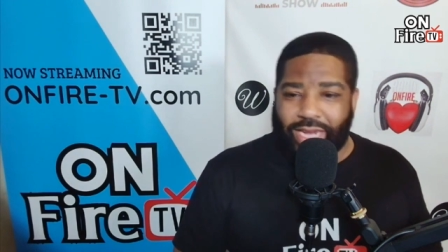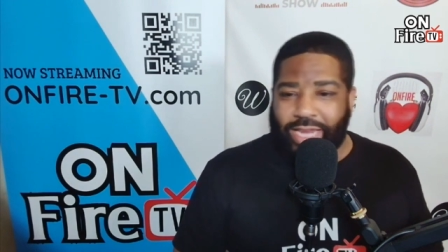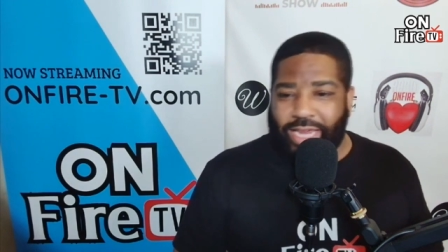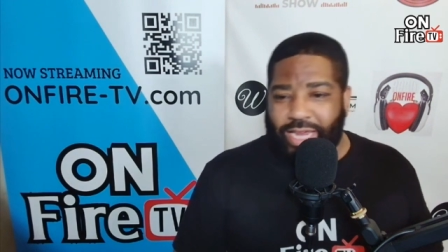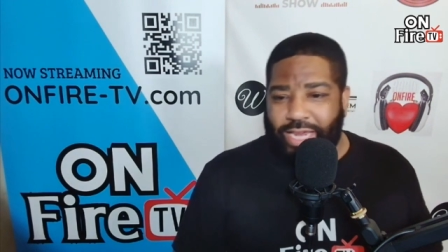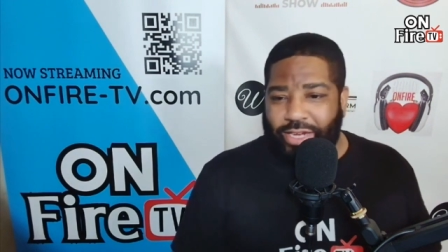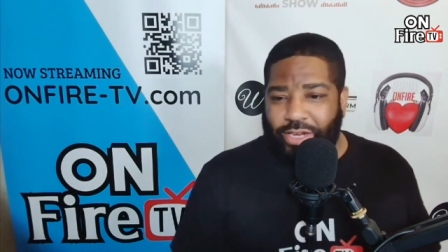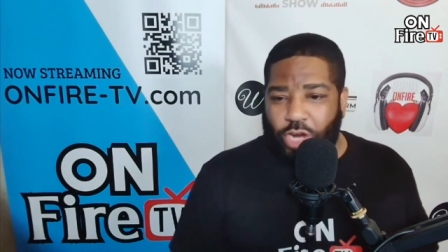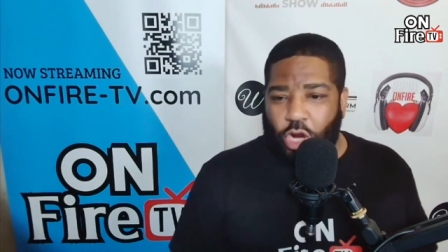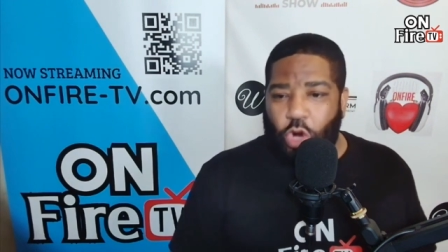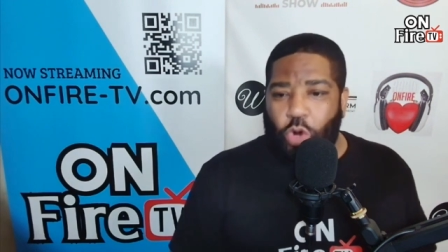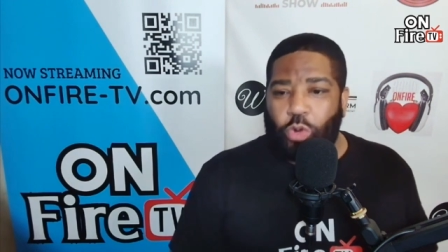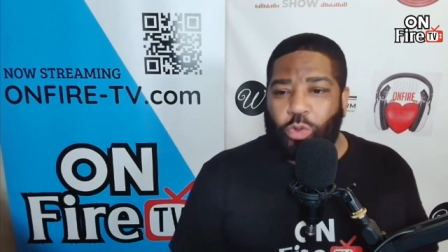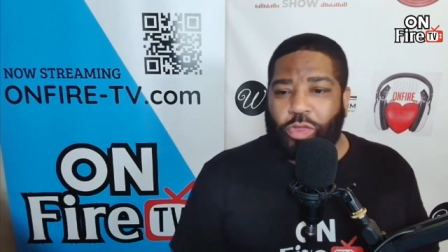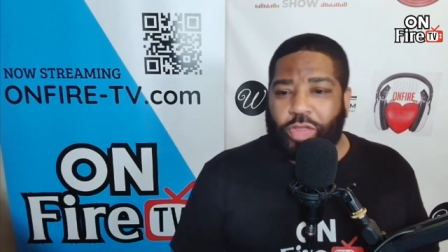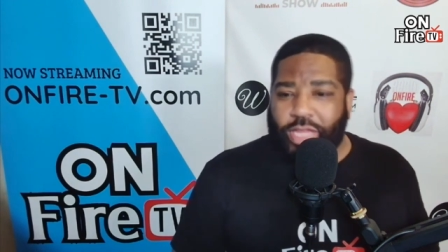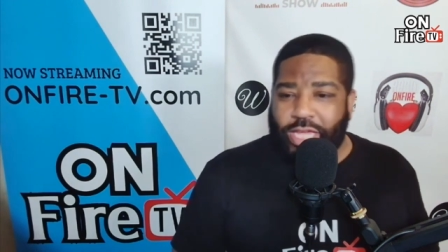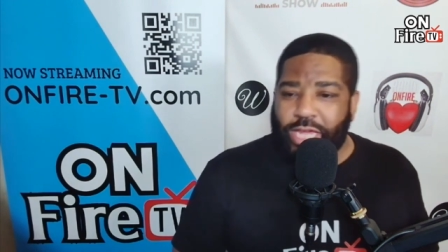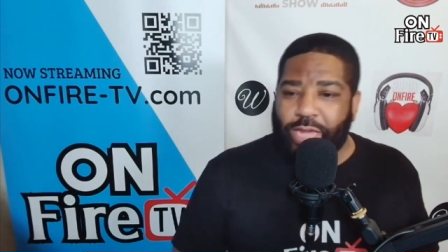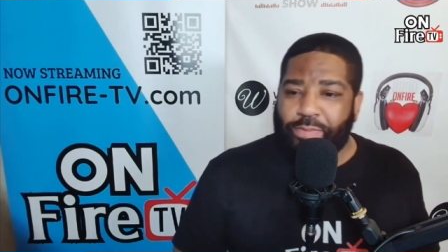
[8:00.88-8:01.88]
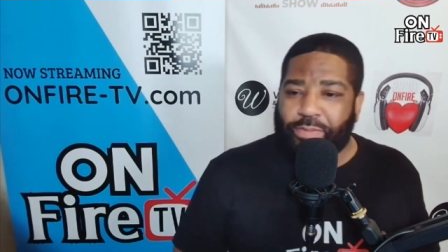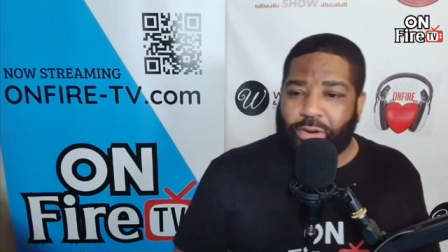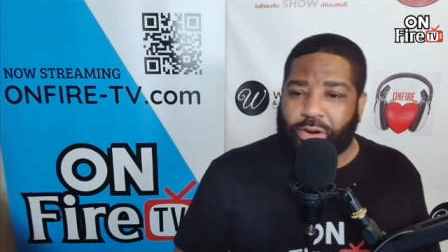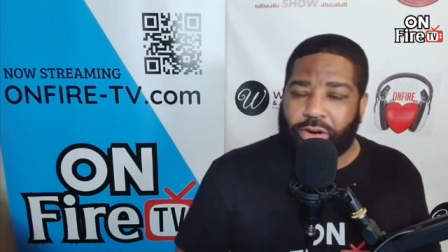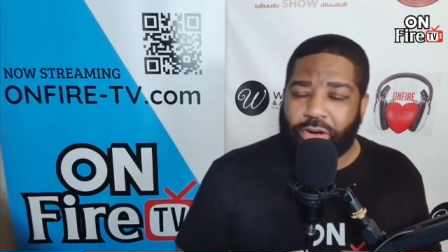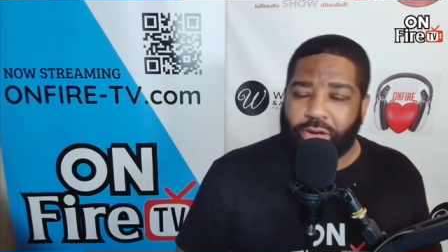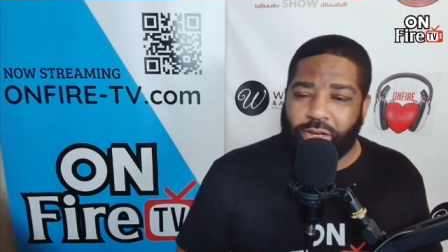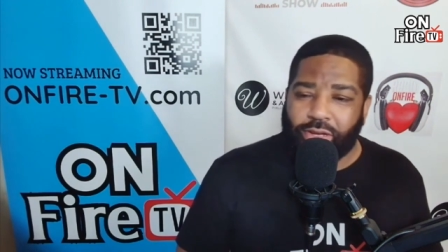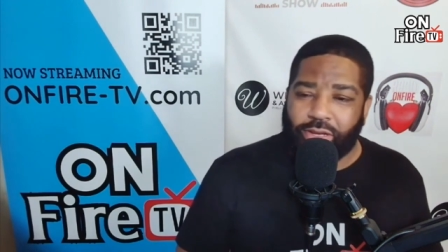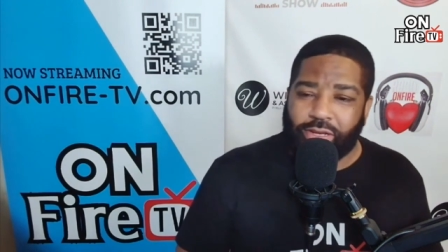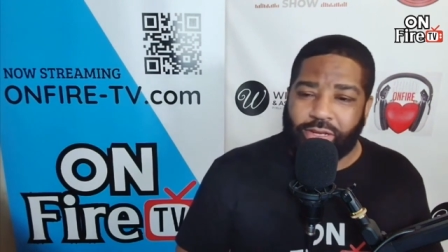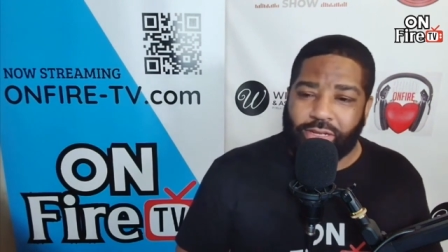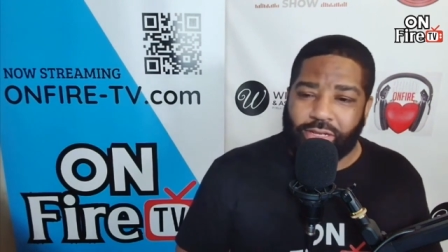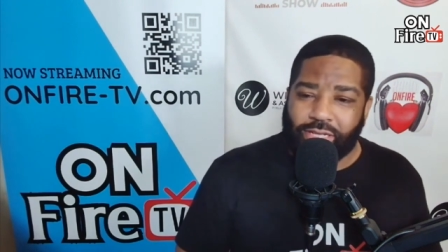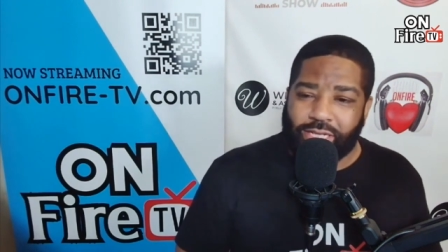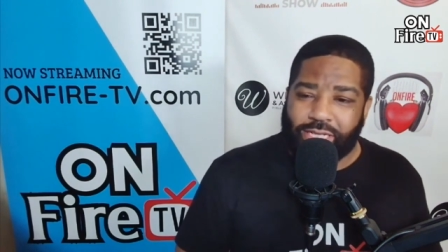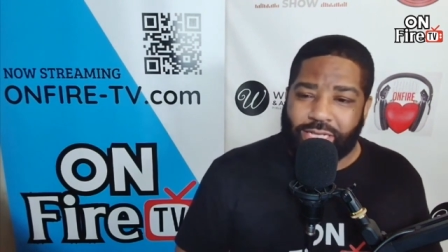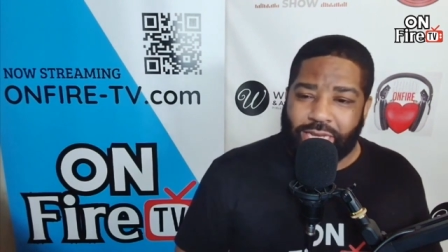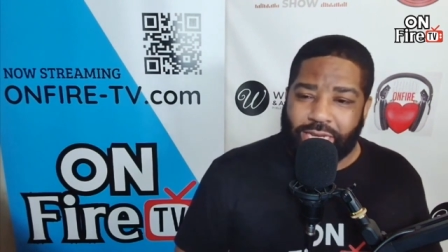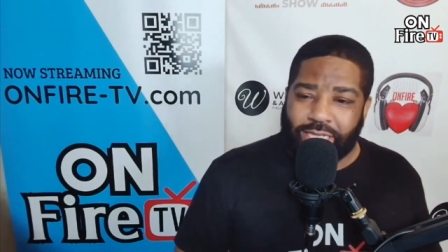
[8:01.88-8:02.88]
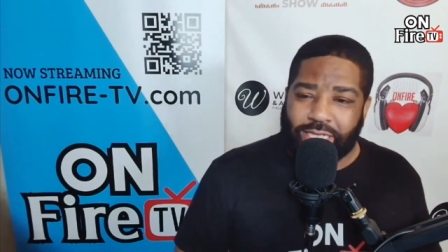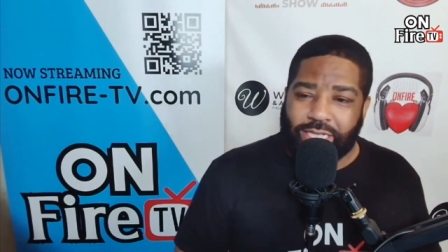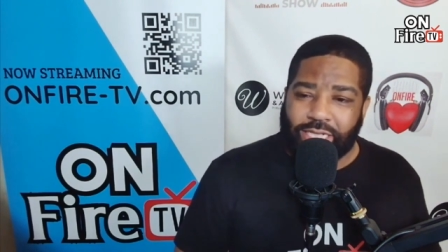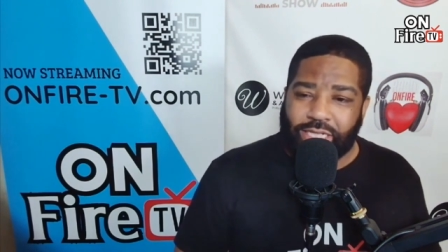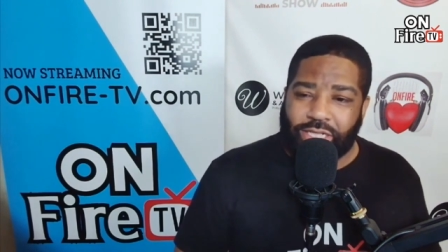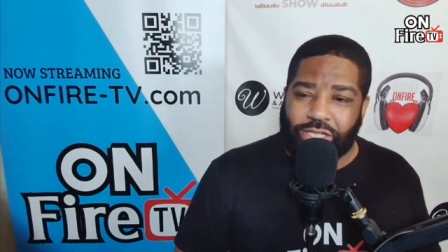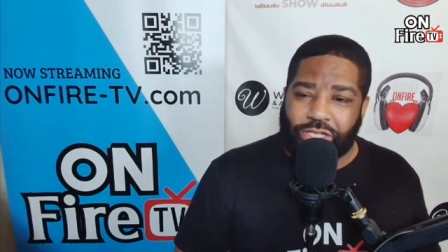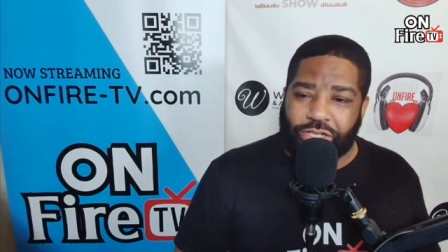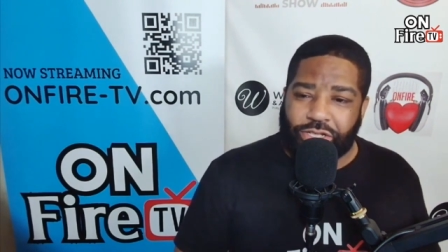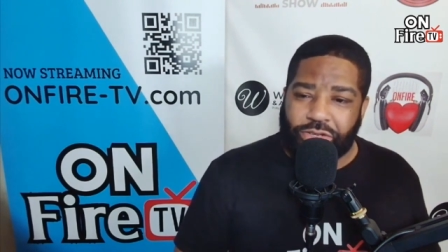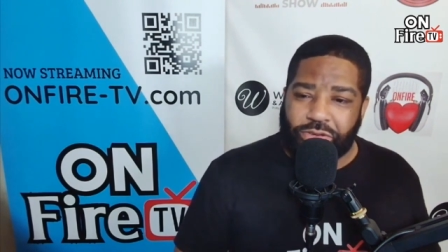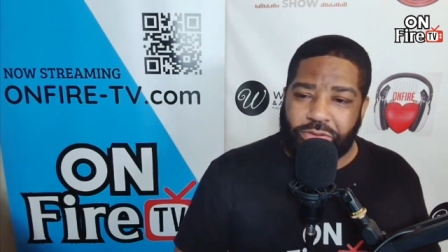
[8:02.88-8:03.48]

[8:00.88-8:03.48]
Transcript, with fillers: idiot oath keeper sentenced